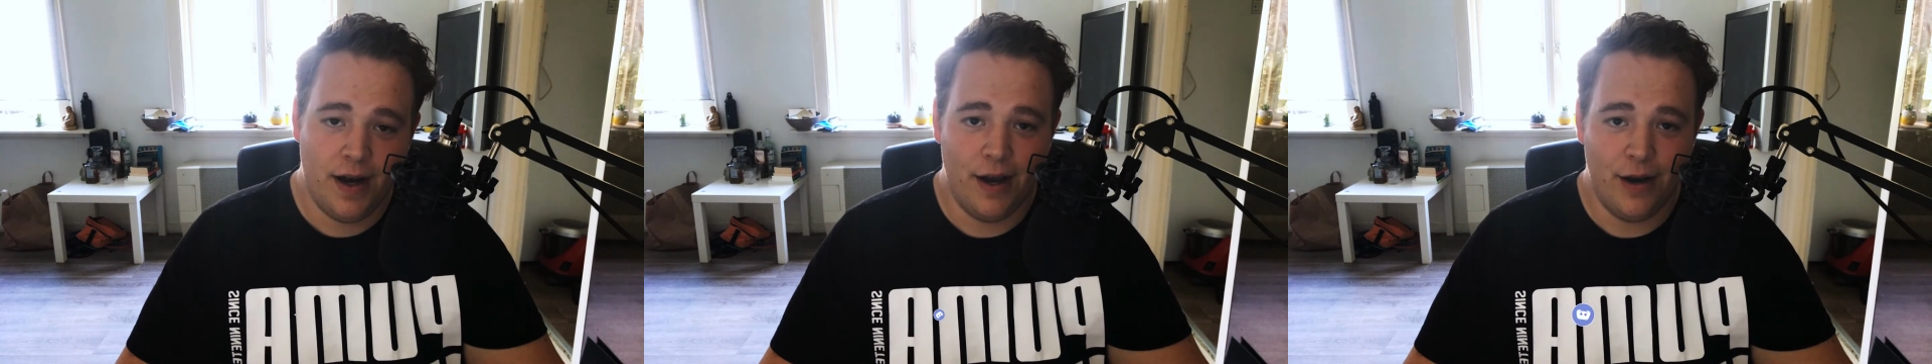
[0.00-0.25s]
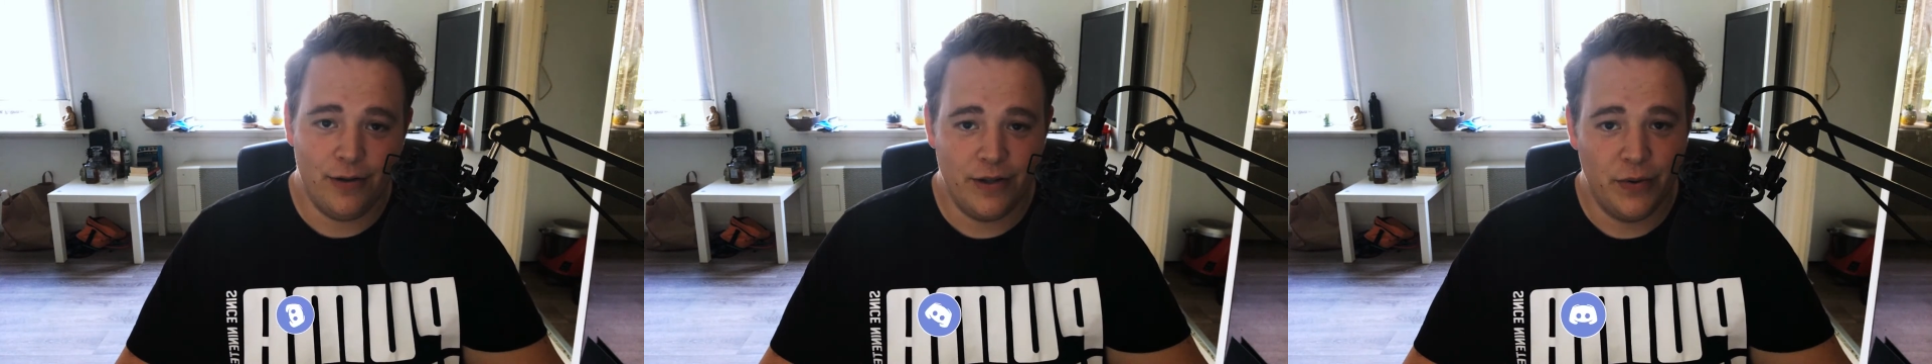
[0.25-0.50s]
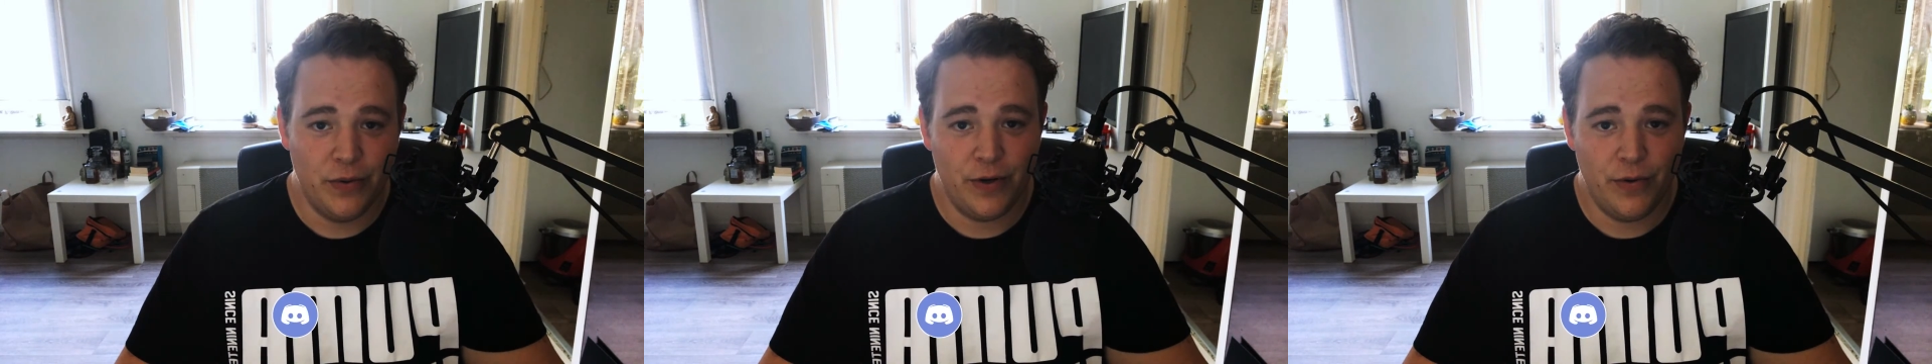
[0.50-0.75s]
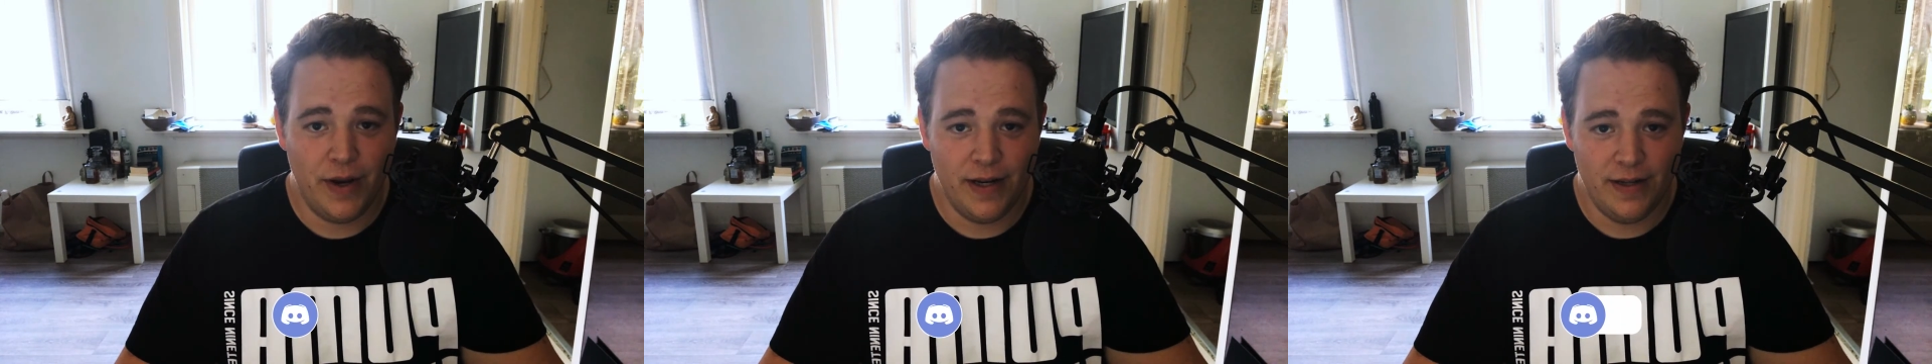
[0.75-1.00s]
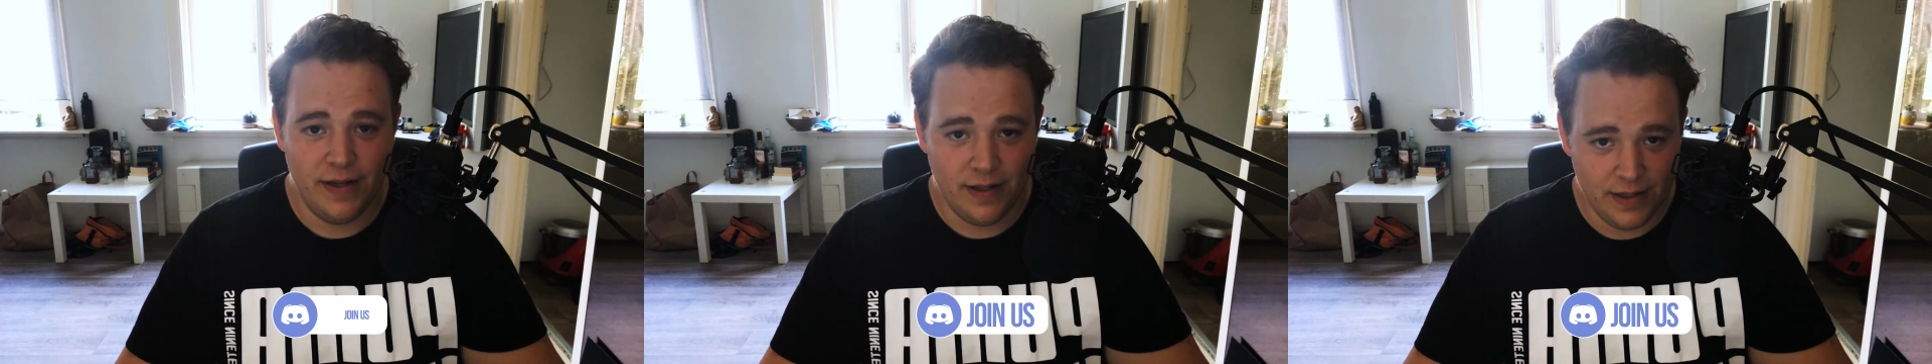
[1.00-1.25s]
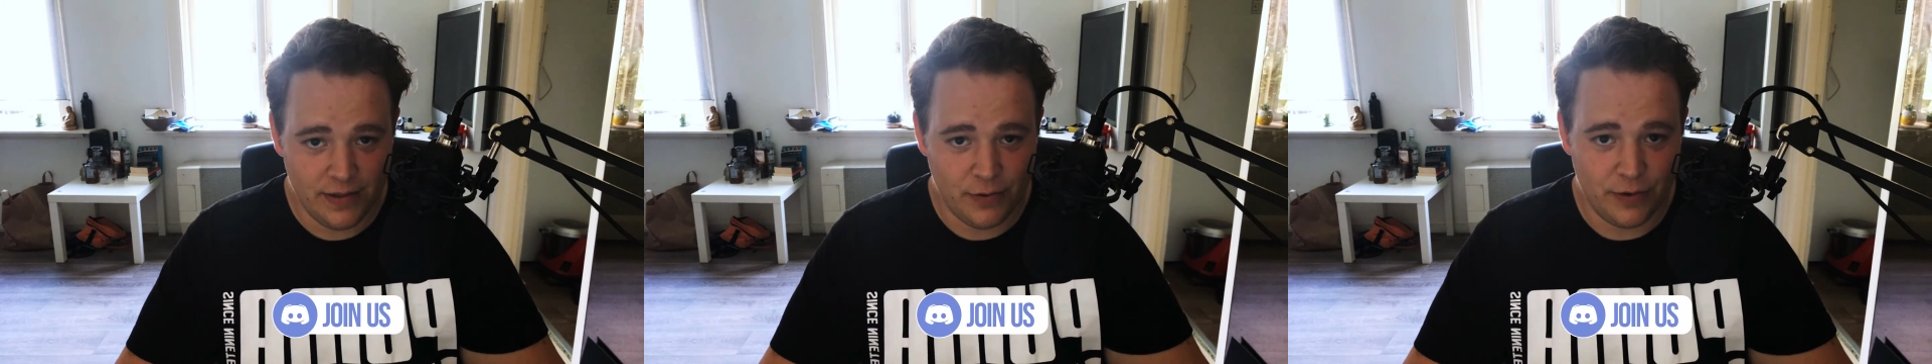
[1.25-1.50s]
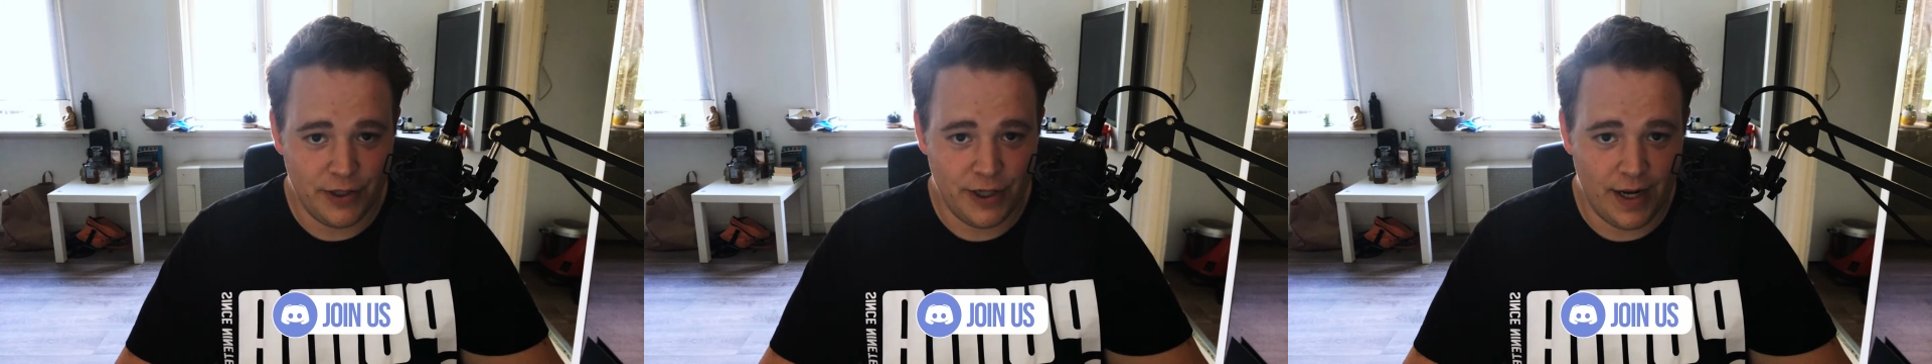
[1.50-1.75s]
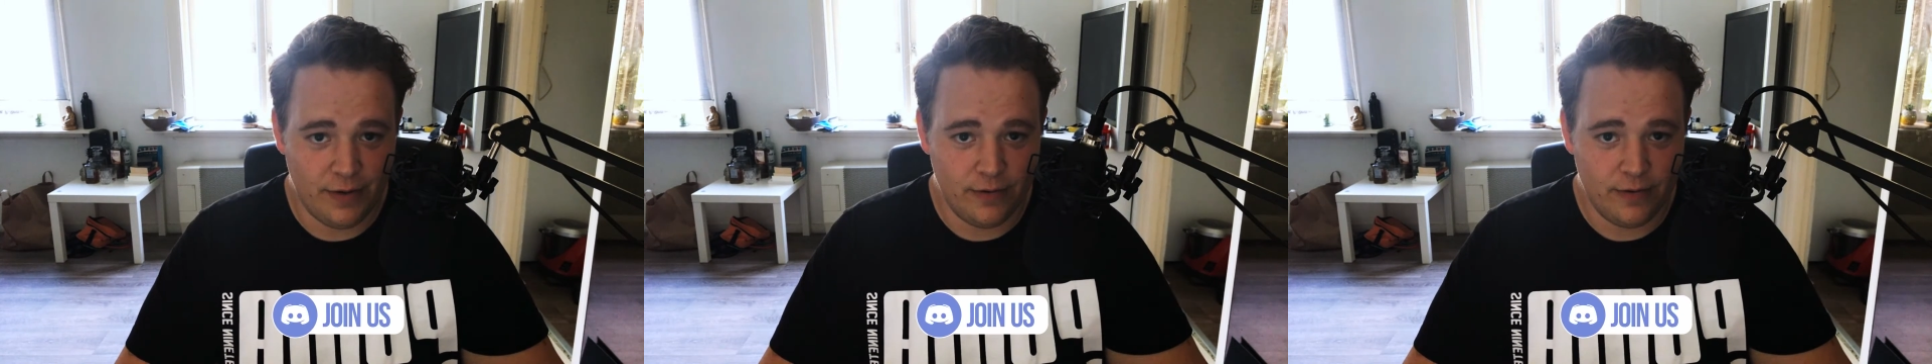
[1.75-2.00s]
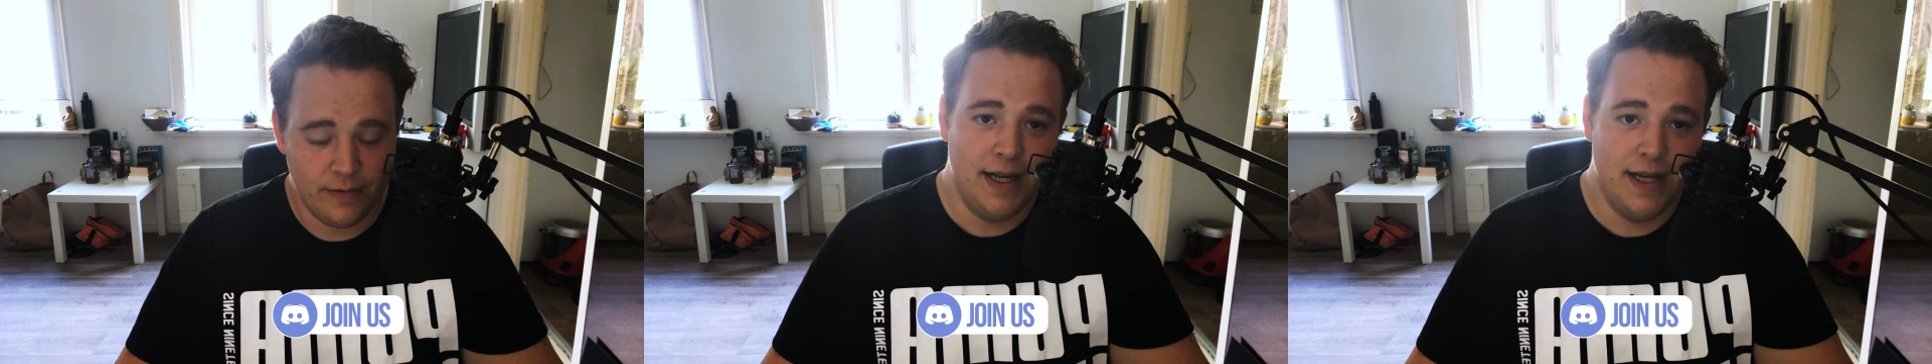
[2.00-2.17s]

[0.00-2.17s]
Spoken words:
I also created a Discord channel.